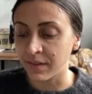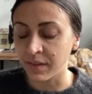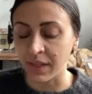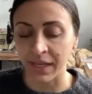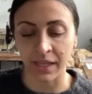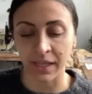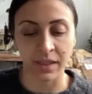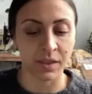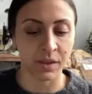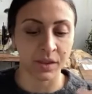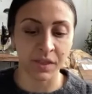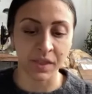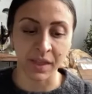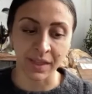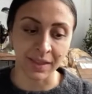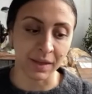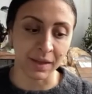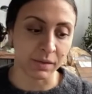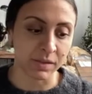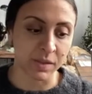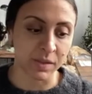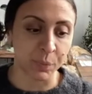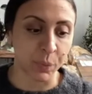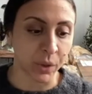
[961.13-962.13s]
like, the thing that
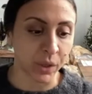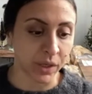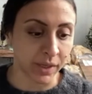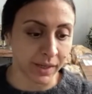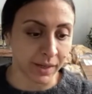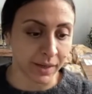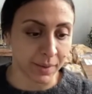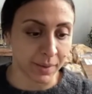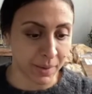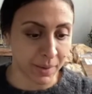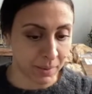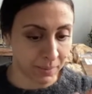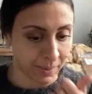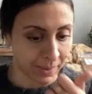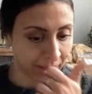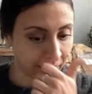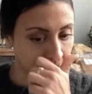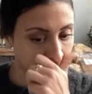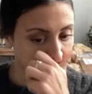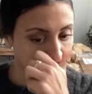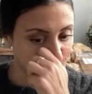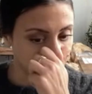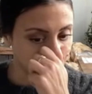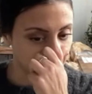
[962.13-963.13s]
was brilliant about my
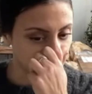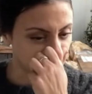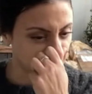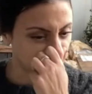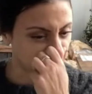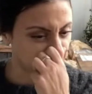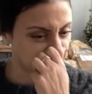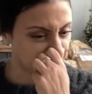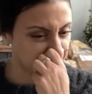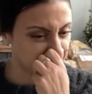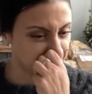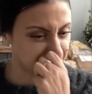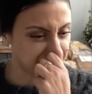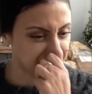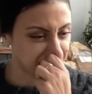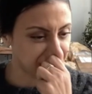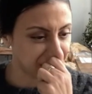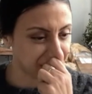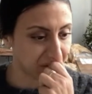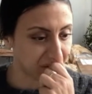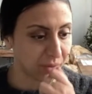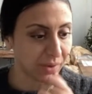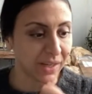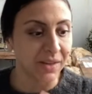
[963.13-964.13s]
college was, you
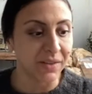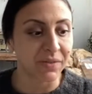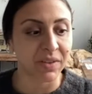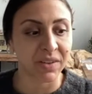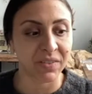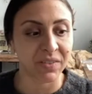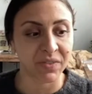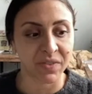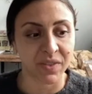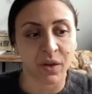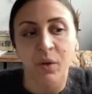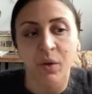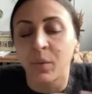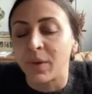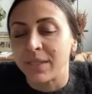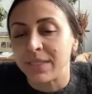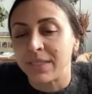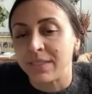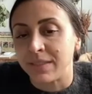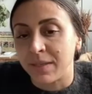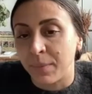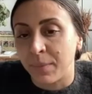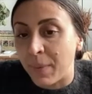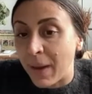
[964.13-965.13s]
know, even if there
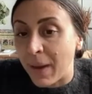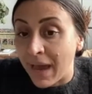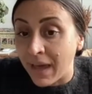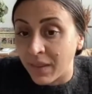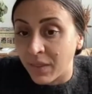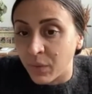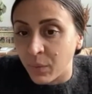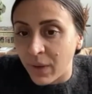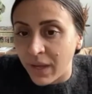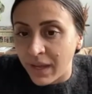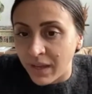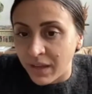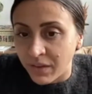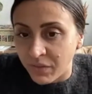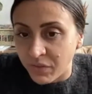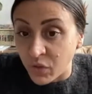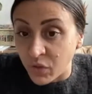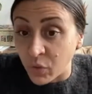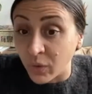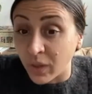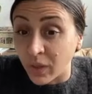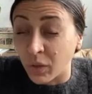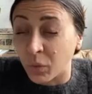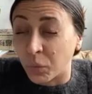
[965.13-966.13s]
wasn't a pathway, if
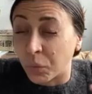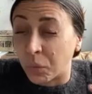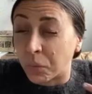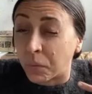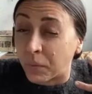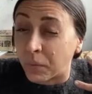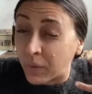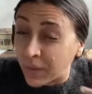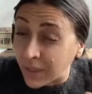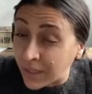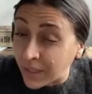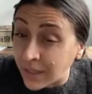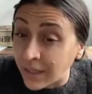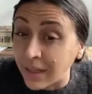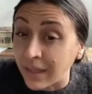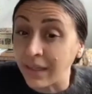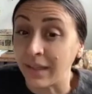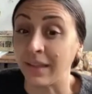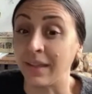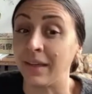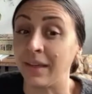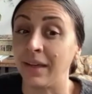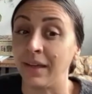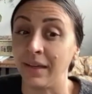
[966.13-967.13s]
you like
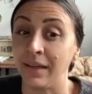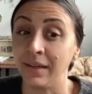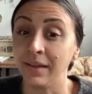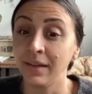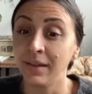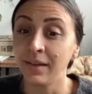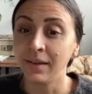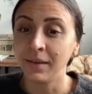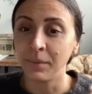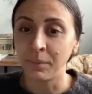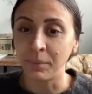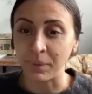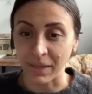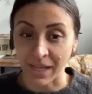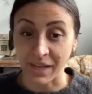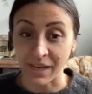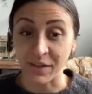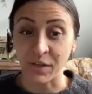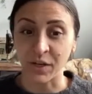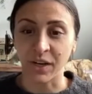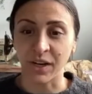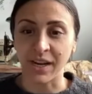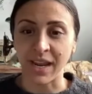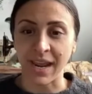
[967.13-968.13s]
really pled
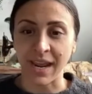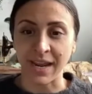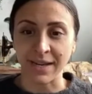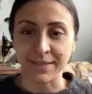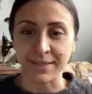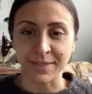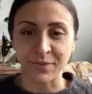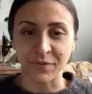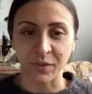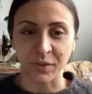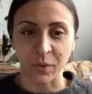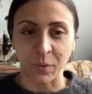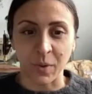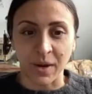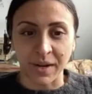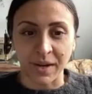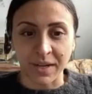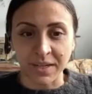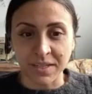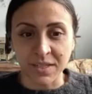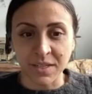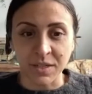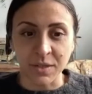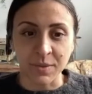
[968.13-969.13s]
your case for
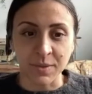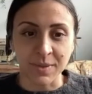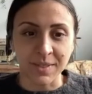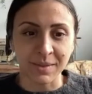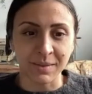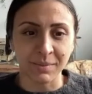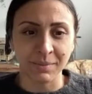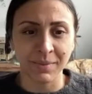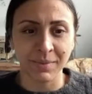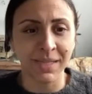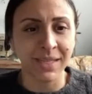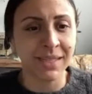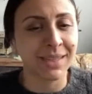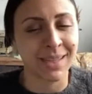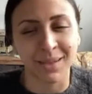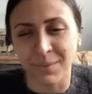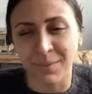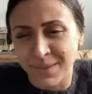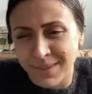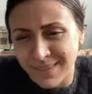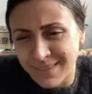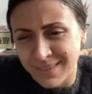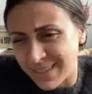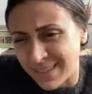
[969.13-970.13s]
wanting to do something,
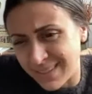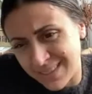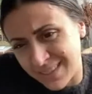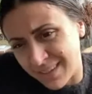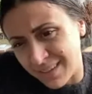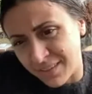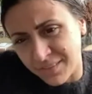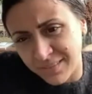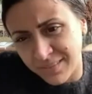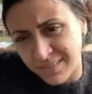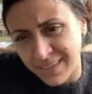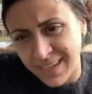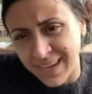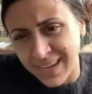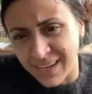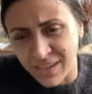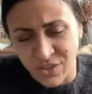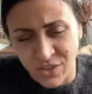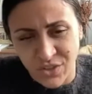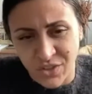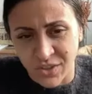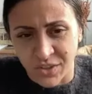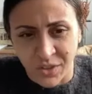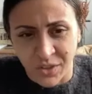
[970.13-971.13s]
they said, yeah,
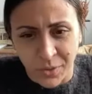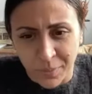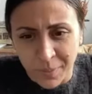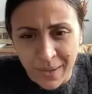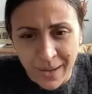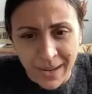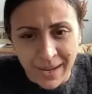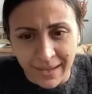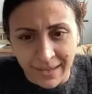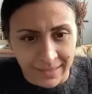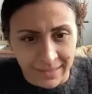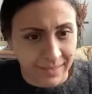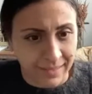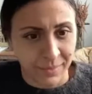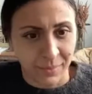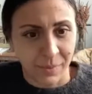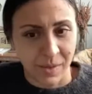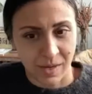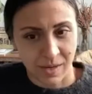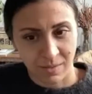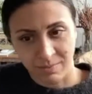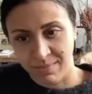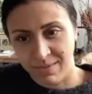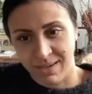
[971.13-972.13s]
sure, you're paying, like
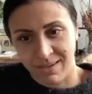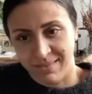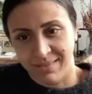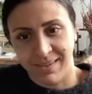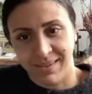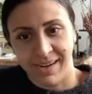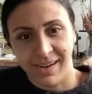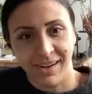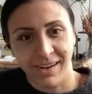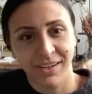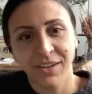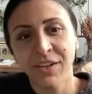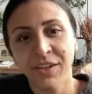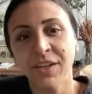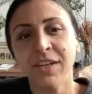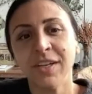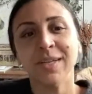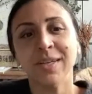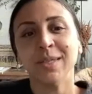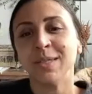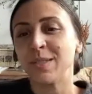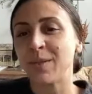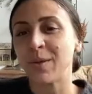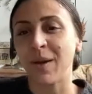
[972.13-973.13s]
we don't care.
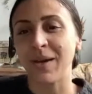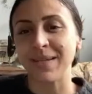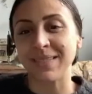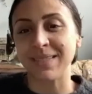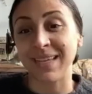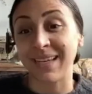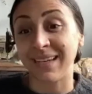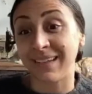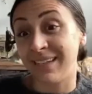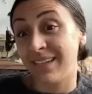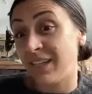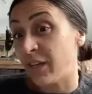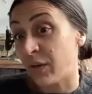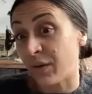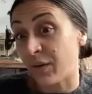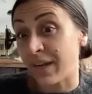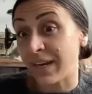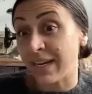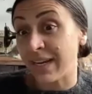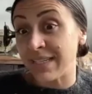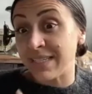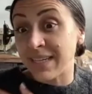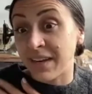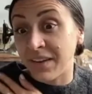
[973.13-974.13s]
So I said, you know, can
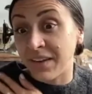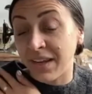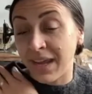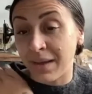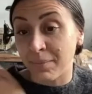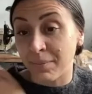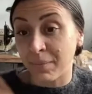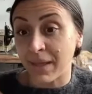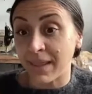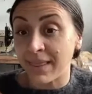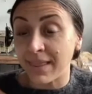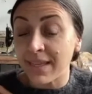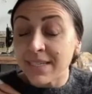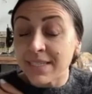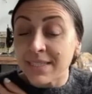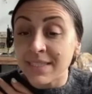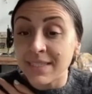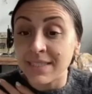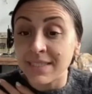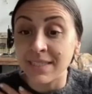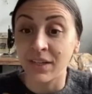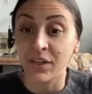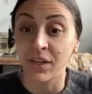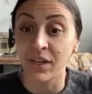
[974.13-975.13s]
I dedicate my
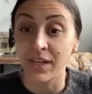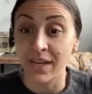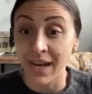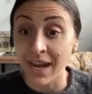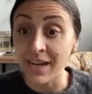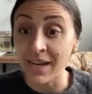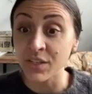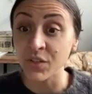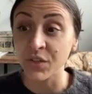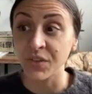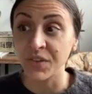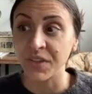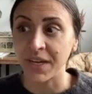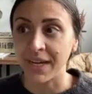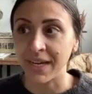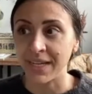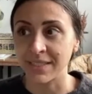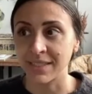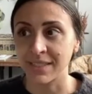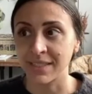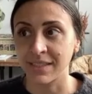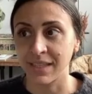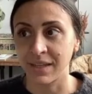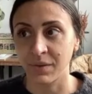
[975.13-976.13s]
thesis year to natural
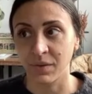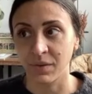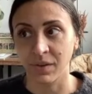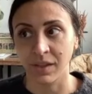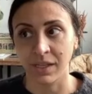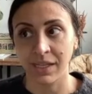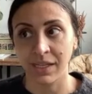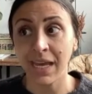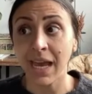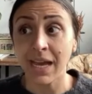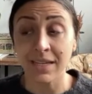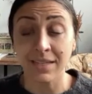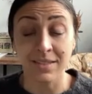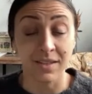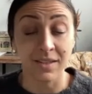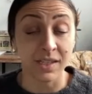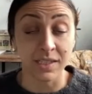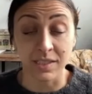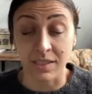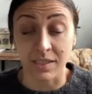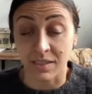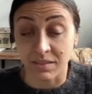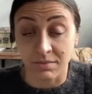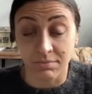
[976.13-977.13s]
dyes? And they were like, yeah, as
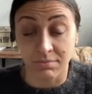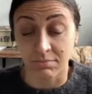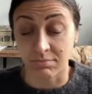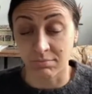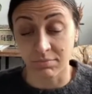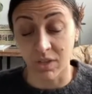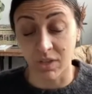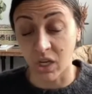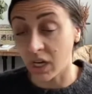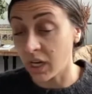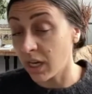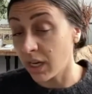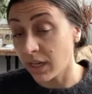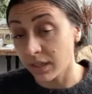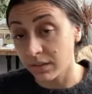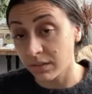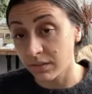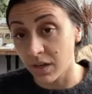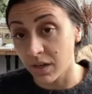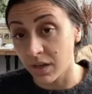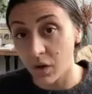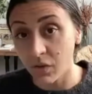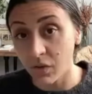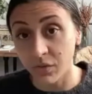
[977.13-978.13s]
long as it's good,
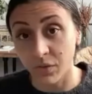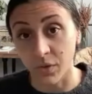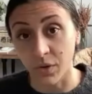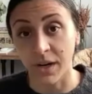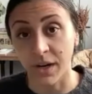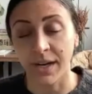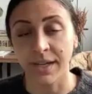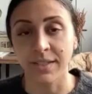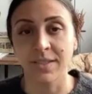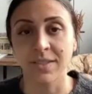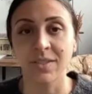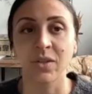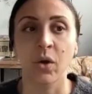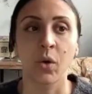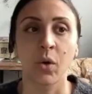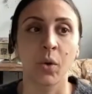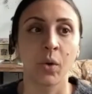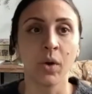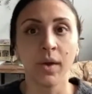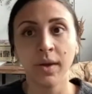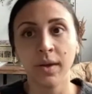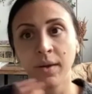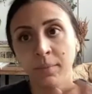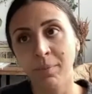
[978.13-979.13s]
go for it.
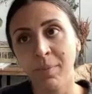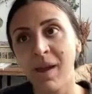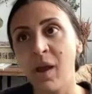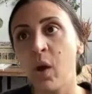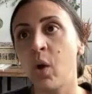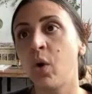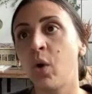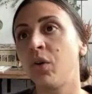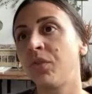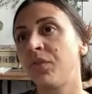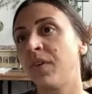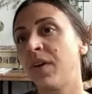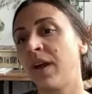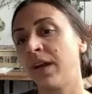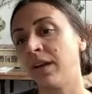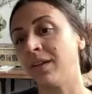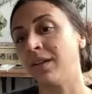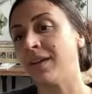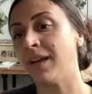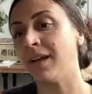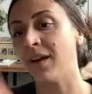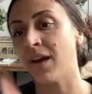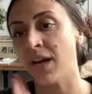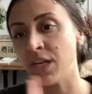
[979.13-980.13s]
So my whole final
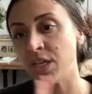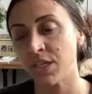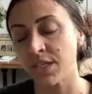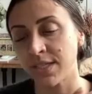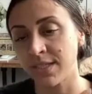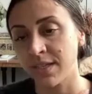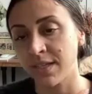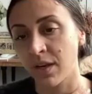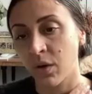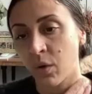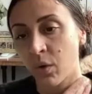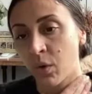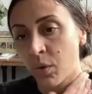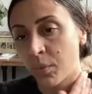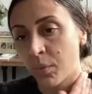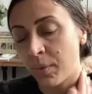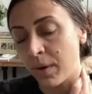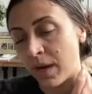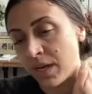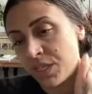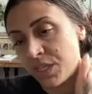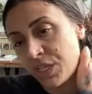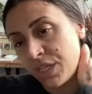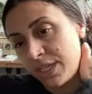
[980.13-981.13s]
year, I just did a whole
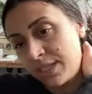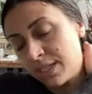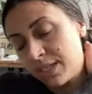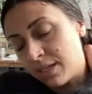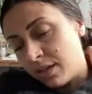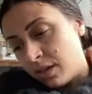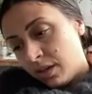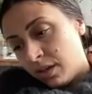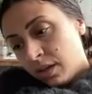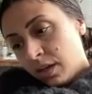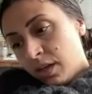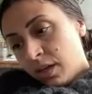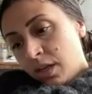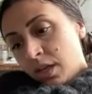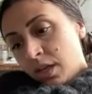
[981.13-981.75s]
project on